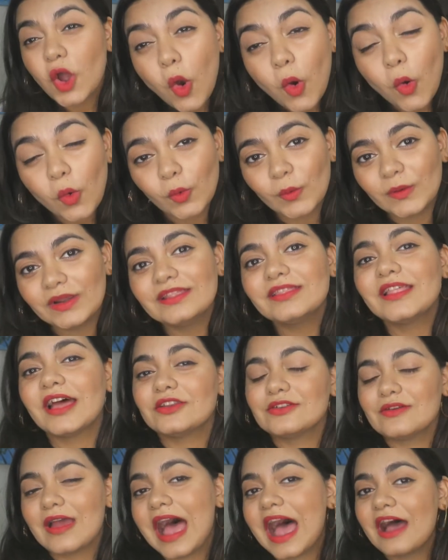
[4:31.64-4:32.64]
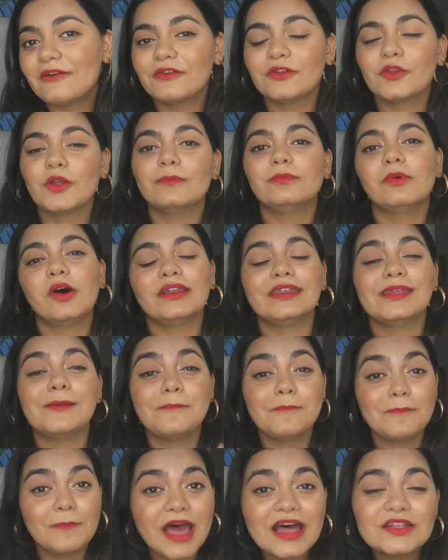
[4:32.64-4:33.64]
tone that you have in your
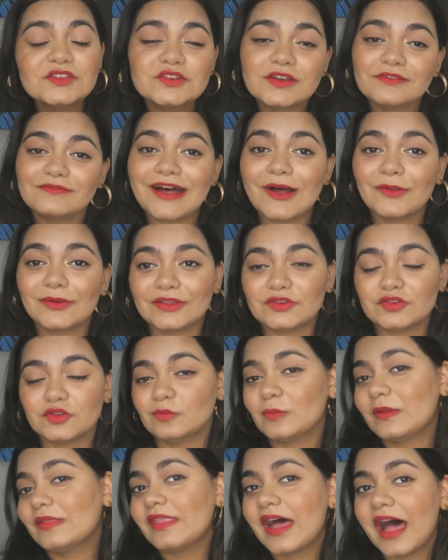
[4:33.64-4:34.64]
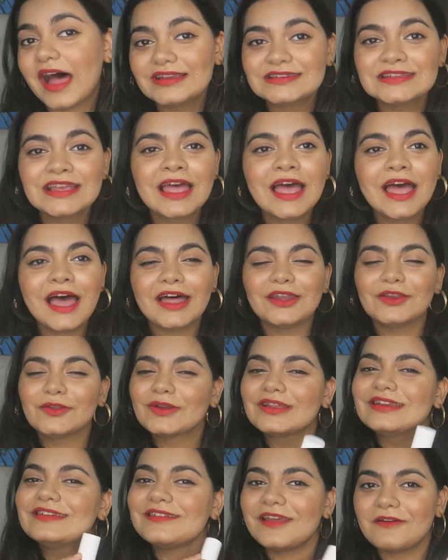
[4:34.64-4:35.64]
body, match your foundation with that, and
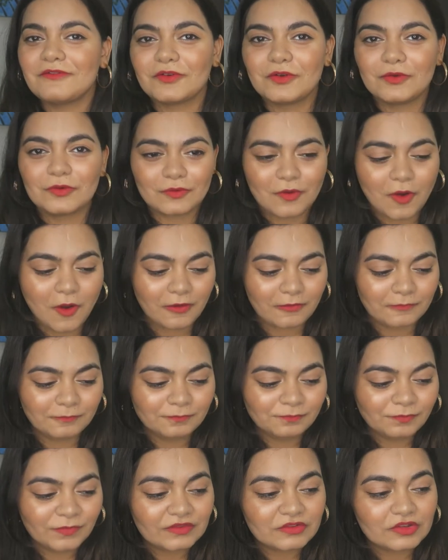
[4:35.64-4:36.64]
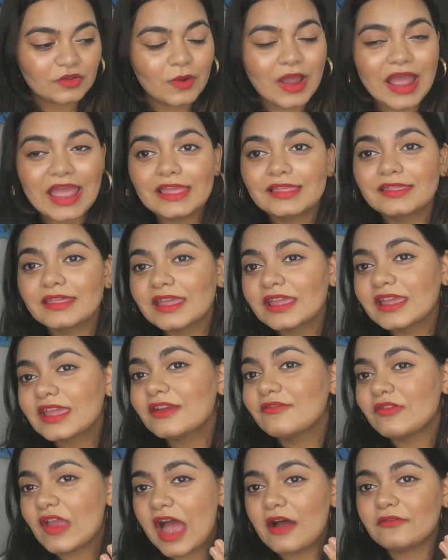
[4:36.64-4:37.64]
you can never go wrong. So I
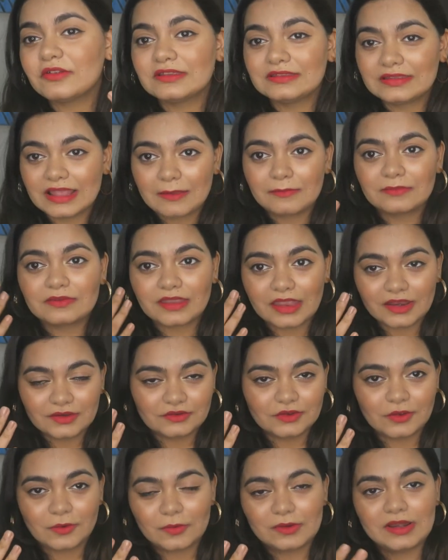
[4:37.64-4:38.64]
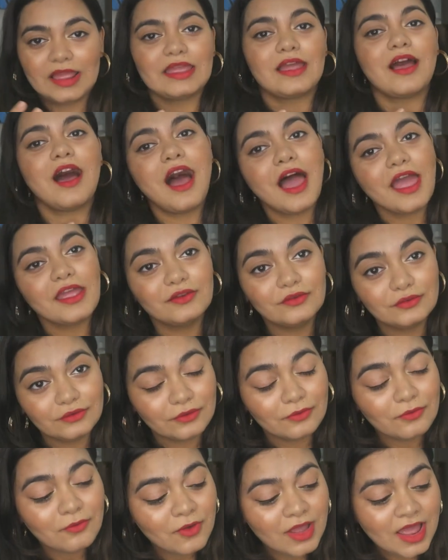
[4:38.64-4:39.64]
think if you have the same skin tone like I
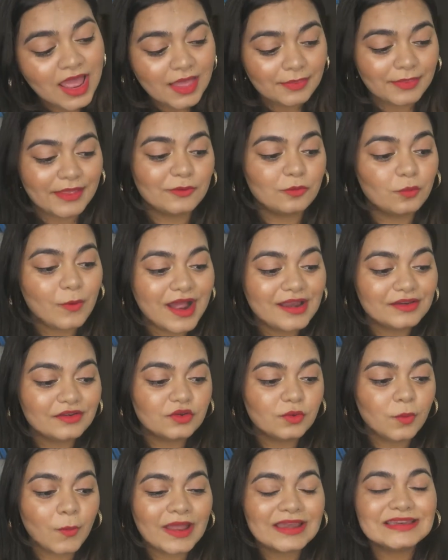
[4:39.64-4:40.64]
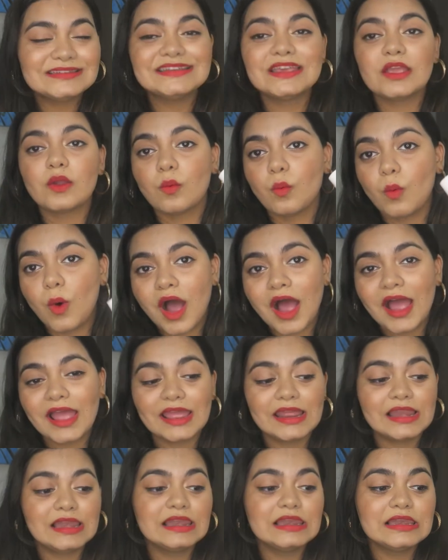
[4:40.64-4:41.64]
do, then
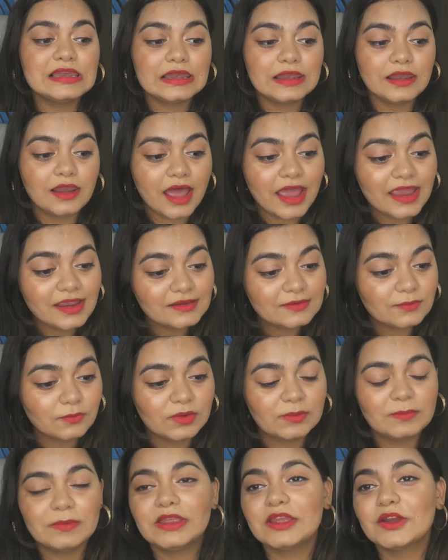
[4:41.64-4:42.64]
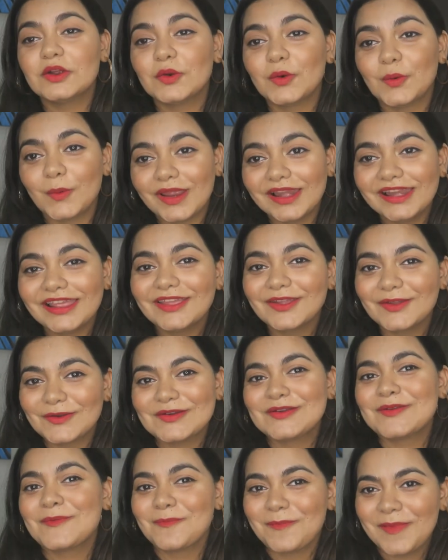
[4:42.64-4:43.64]
120Y light would be a really
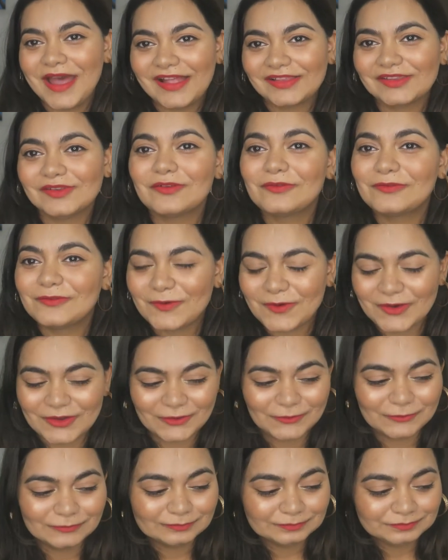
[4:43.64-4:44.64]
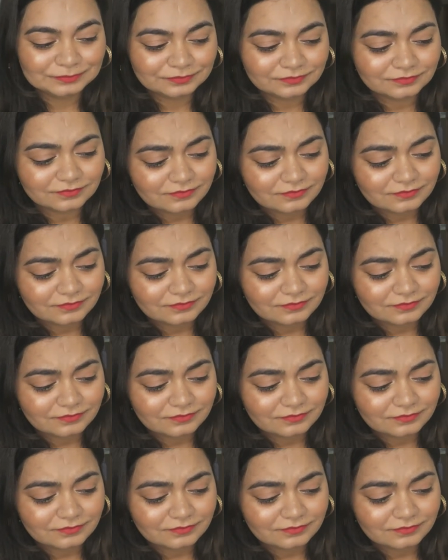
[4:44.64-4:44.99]
good match for you.